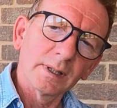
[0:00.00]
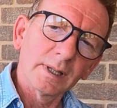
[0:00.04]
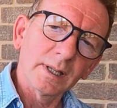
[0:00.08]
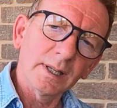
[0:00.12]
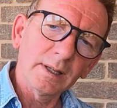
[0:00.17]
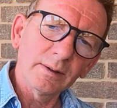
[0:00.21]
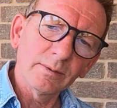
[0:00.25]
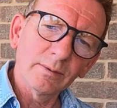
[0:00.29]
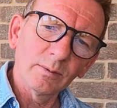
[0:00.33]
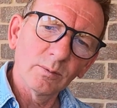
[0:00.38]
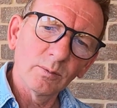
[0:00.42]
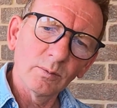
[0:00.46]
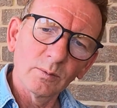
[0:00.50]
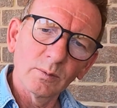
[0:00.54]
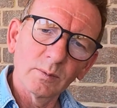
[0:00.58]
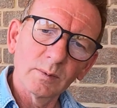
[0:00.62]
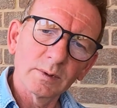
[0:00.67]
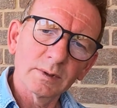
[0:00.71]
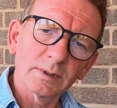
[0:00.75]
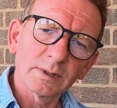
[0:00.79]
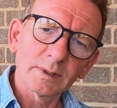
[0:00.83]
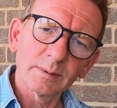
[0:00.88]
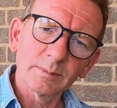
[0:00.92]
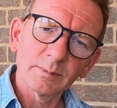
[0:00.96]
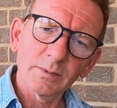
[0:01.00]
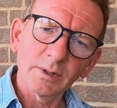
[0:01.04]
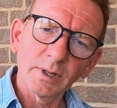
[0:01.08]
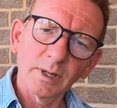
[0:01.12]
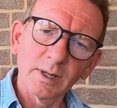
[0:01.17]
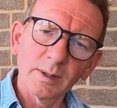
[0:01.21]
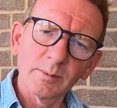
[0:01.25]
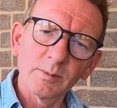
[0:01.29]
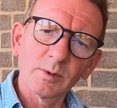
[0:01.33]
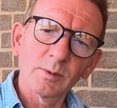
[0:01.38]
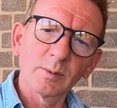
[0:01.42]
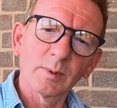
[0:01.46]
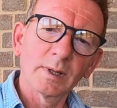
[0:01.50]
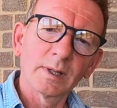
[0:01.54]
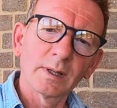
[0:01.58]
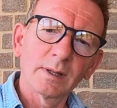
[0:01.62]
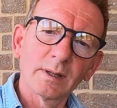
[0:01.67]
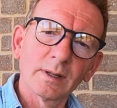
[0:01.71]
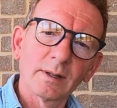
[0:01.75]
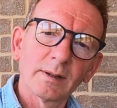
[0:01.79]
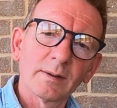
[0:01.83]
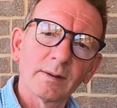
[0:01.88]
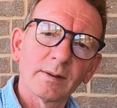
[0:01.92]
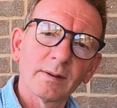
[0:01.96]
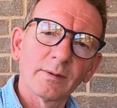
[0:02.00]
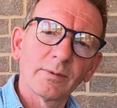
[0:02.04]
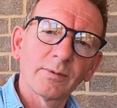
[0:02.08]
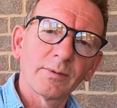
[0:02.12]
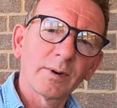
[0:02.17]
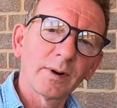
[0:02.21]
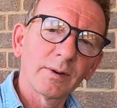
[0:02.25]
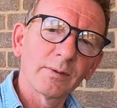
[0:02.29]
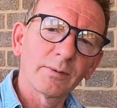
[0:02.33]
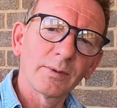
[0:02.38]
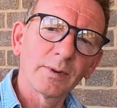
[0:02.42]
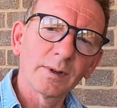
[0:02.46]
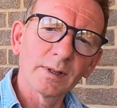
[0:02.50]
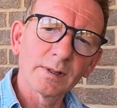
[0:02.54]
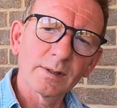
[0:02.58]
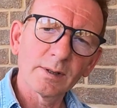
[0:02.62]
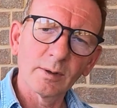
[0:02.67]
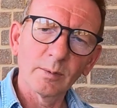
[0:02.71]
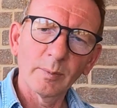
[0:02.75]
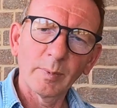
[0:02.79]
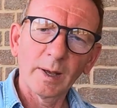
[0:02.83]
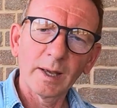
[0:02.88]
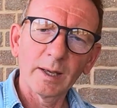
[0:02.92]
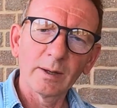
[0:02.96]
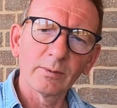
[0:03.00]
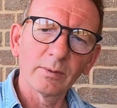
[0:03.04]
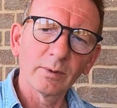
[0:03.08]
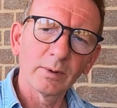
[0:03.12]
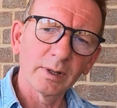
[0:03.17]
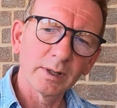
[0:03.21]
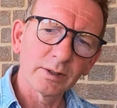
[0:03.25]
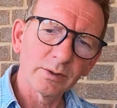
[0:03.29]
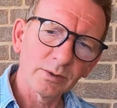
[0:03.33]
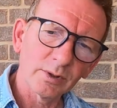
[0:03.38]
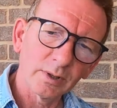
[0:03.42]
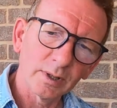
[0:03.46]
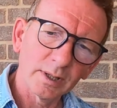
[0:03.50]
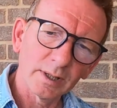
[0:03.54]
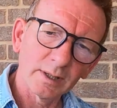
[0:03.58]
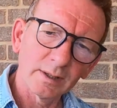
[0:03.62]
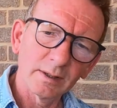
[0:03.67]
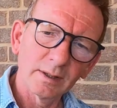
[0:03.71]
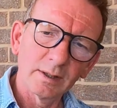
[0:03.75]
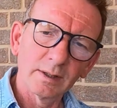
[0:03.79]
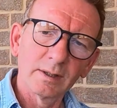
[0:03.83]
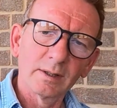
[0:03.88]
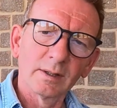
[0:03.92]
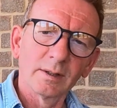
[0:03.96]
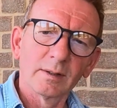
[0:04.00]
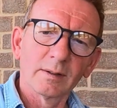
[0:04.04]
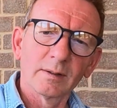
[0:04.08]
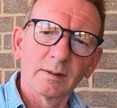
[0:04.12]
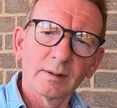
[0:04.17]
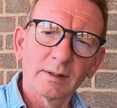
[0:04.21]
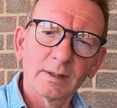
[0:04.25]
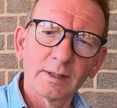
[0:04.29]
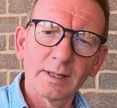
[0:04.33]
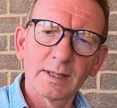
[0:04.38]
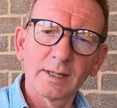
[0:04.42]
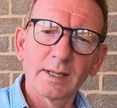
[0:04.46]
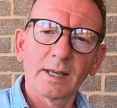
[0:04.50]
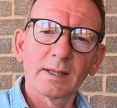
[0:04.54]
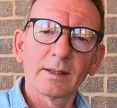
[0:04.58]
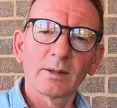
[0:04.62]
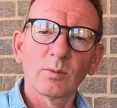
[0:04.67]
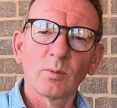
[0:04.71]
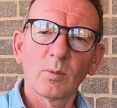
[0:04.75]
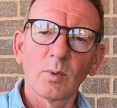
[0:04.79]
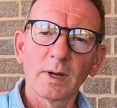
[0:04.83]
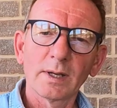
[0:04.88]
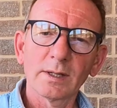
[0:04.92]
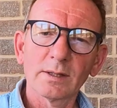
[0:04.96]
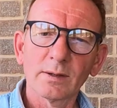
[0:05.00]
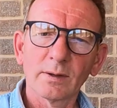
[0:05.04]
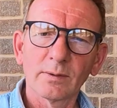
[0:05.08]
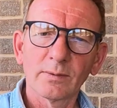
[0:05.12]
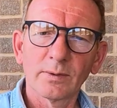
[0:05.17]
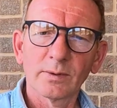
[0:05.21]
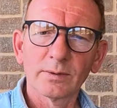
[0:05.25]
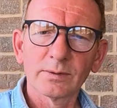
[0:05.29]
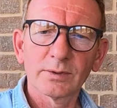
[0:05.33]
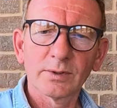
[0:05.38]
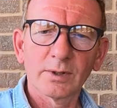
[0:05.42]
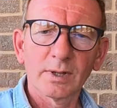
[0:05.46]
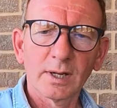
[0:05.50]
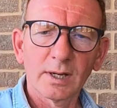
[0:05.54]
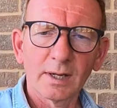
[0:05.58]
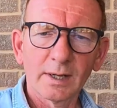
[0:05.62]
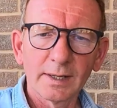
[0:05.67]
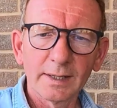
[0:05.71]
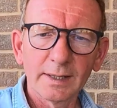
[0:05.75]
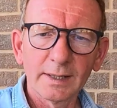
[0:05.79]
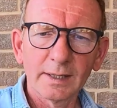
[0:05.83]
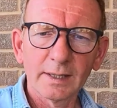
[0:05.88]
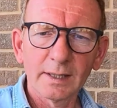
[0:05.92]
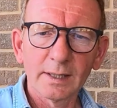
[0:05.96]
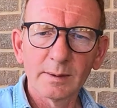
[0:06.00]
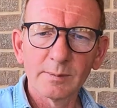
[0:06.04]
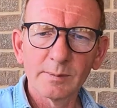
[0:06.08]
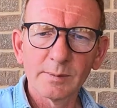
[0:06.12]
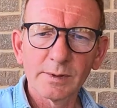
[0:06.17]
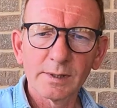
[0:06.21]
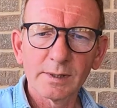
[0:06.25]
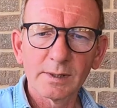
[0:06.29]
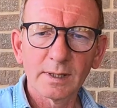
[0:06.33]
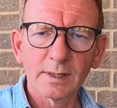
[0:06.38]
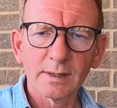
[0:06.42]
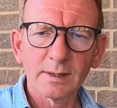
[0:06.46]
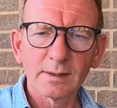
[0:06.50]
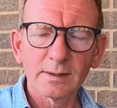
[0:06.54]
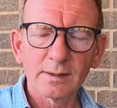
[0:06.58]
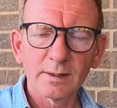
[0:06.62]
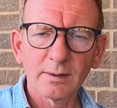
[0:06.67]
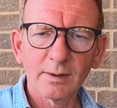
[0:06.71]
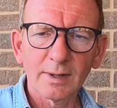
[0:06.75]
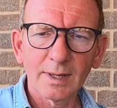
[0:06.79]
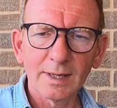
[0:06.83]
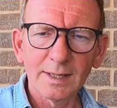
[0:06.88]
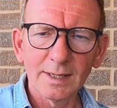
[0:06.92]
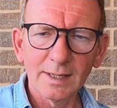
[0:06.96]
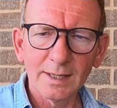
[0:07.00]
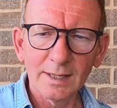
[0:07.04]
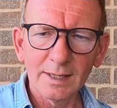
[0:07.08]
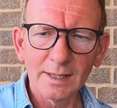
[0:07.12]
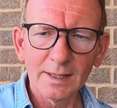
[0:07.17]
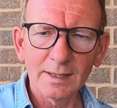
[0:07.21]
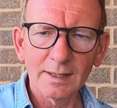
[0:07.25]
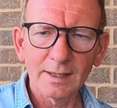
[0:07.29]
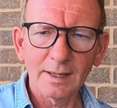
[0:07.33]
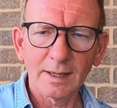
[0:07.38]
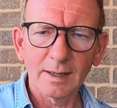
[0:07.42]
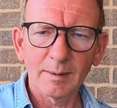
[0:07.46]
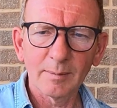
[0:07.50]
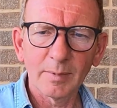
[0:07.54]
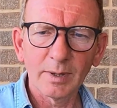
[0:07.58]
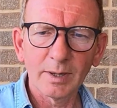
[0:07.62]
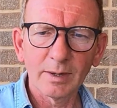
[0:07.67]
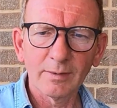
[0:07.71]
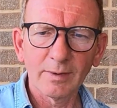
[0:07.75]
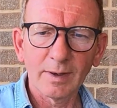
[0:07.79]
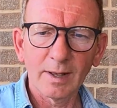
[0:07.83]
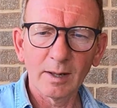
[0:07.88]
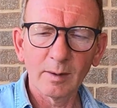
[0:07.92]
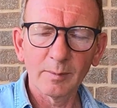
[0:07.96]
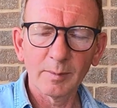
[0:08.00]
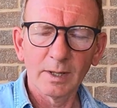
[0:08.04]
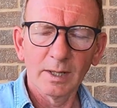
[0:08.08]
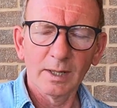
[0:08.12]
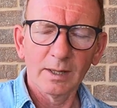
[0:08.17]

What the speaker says: even sometimes when the front feet are so painful, they try and get the weight off onto the hind limbs, and so they need a bit of help.